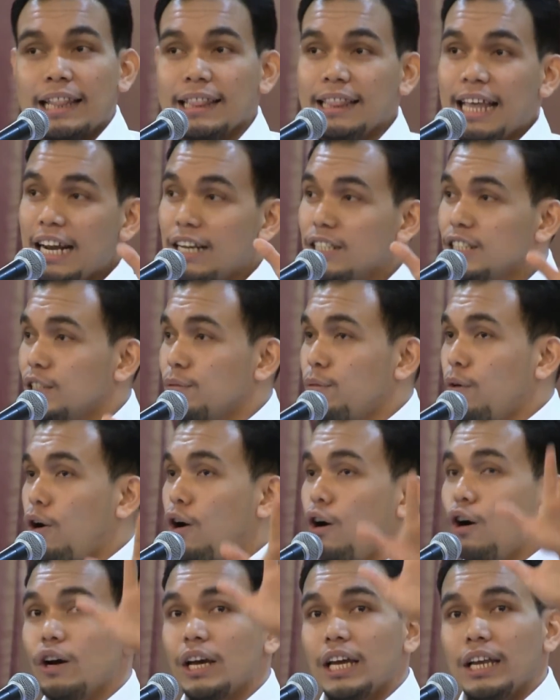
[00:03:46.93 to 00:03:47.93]
That's
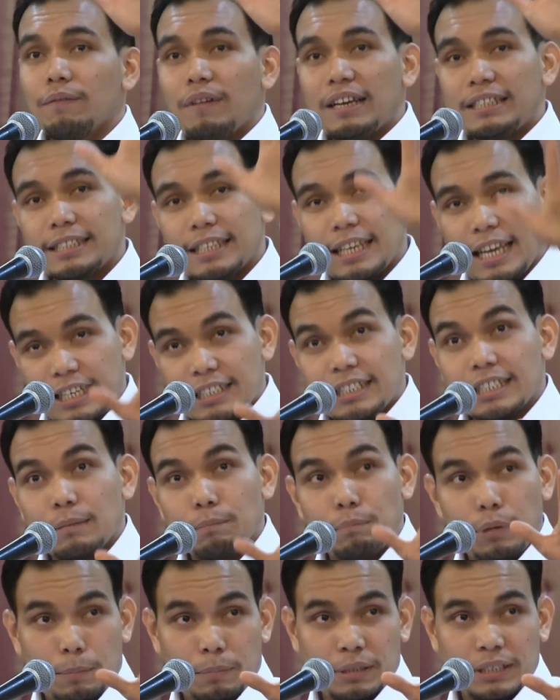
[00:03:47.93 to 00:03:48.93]
for
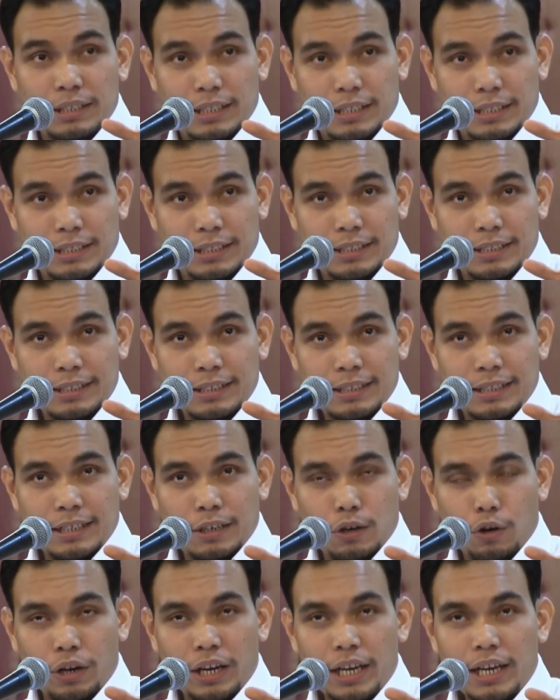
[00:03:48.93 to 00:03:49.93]
investigation purposes.
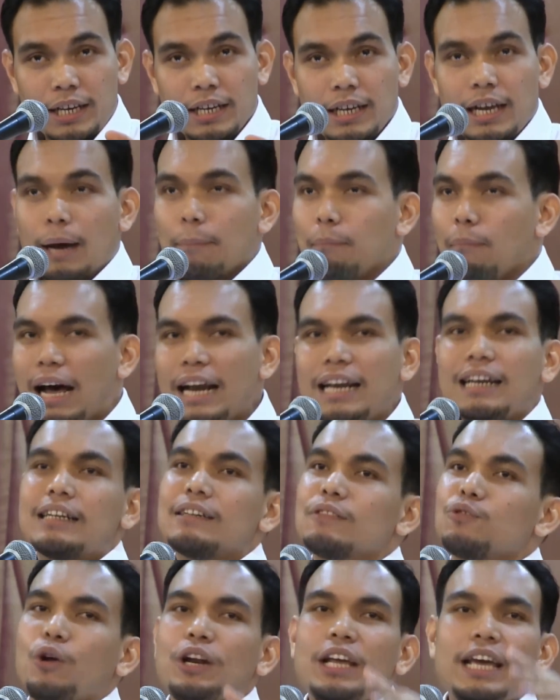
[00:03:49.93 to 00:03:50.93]
Okay?
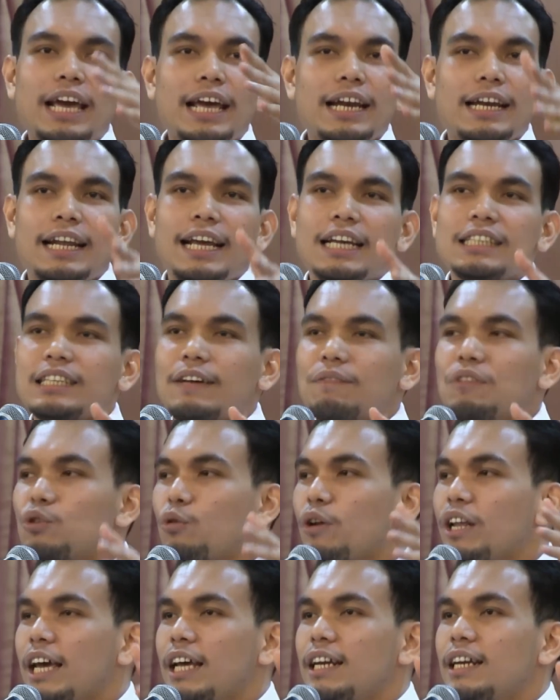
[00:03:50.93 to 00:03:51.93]
But 28 days, after
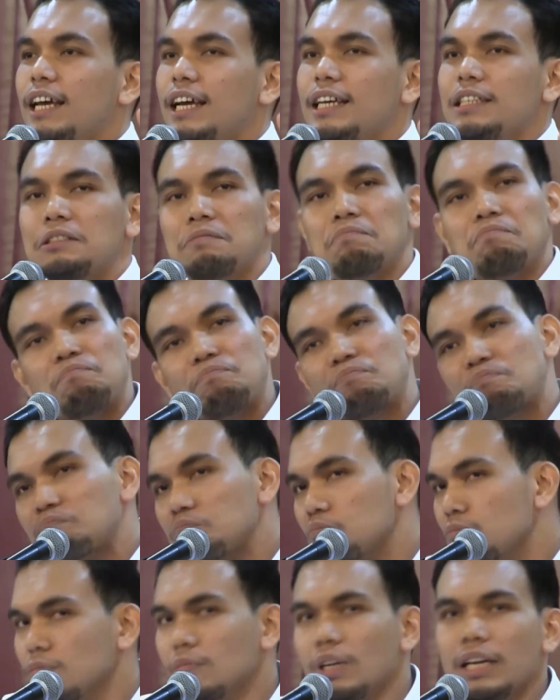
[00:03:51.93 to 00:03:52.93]
28 days,
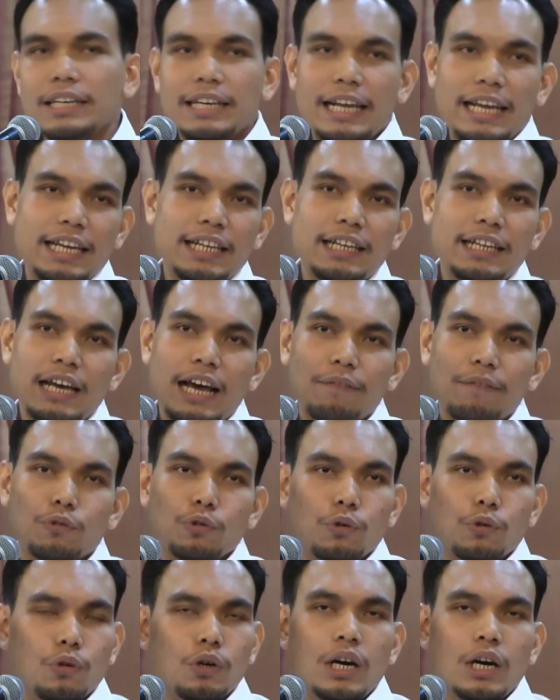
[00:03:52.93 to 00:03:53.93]
they either have
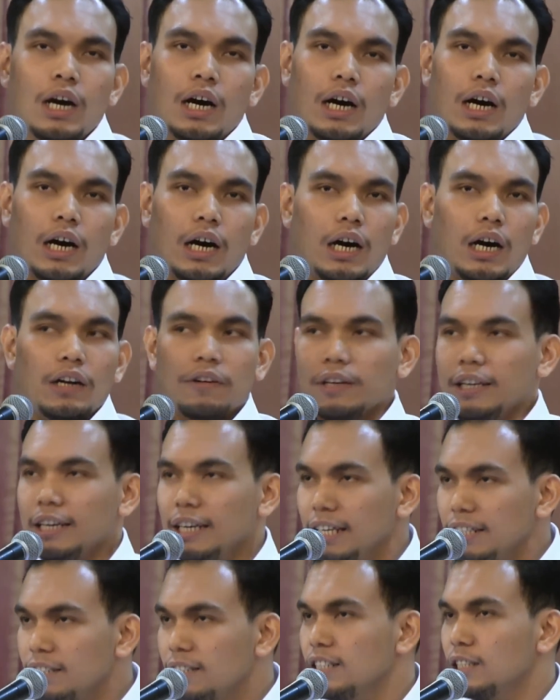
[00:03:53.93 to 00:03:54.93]
to uh, uh
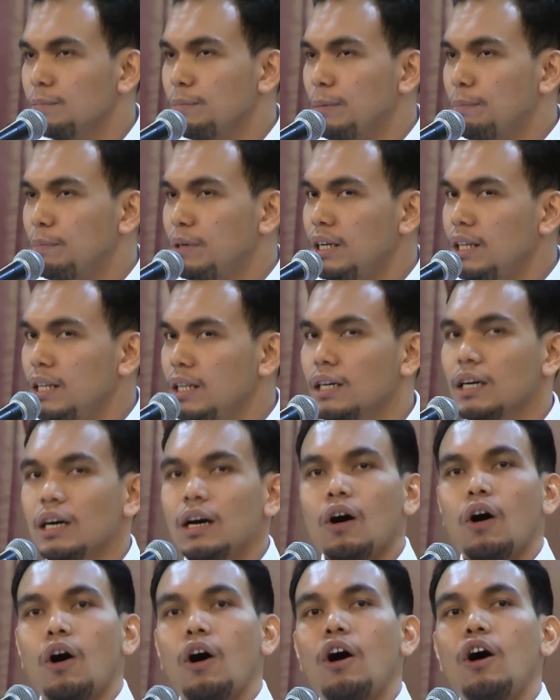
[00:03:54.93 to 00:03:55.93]
release these
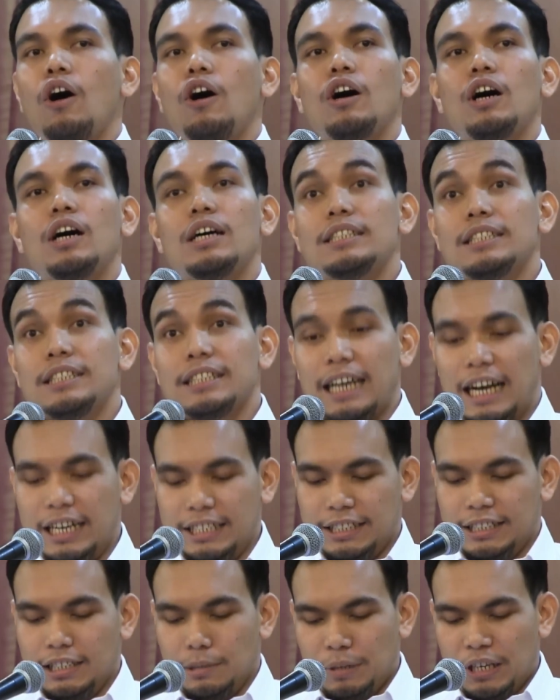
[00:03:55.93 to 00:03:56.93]
people or
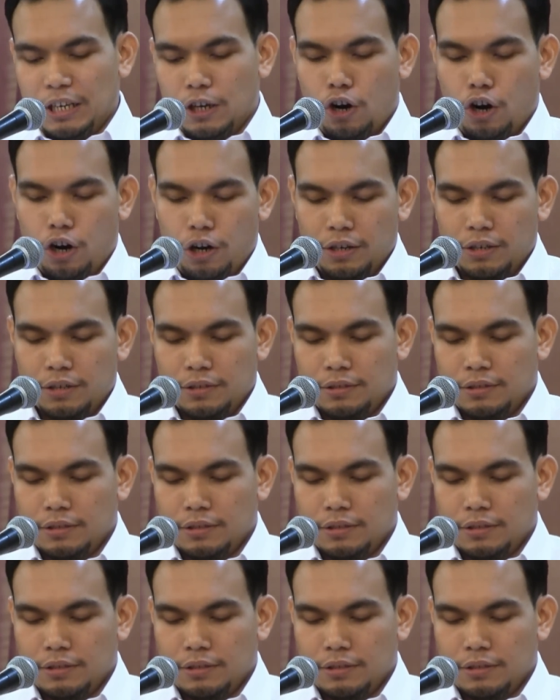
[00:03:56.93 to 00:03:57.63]
charge them in court.